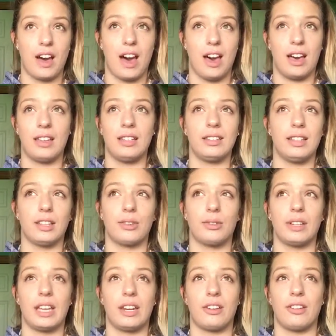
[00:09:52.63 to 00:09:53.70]
God, the
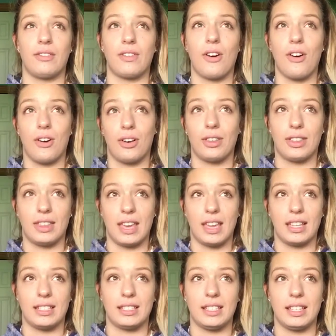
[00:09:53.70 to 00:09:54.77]
creator of all
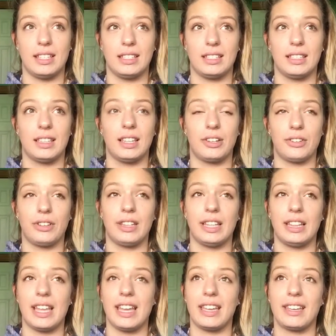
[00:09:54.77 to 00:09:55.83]
things, is
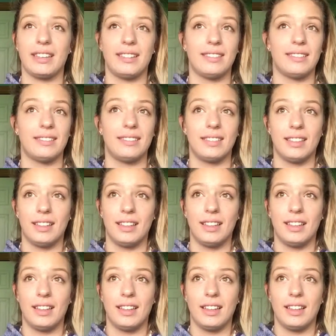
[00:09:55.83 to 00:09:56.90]
literally like
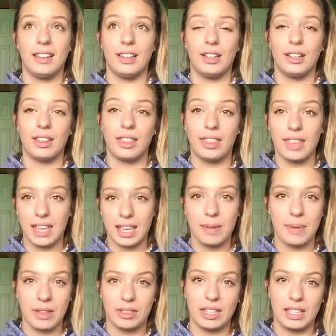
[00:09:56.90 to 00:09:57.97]
Think
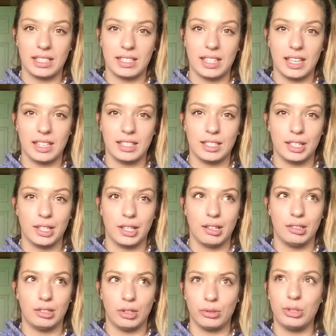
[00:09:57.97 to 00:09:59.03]
about these things.
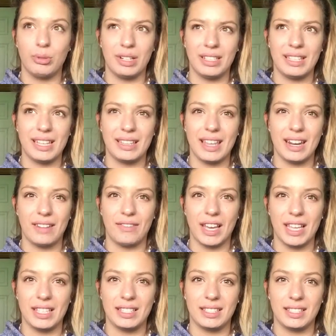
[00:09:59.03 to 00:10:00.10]
Don't you want to take that
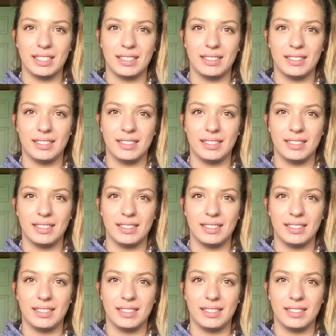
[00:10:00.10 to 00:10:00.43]
advice?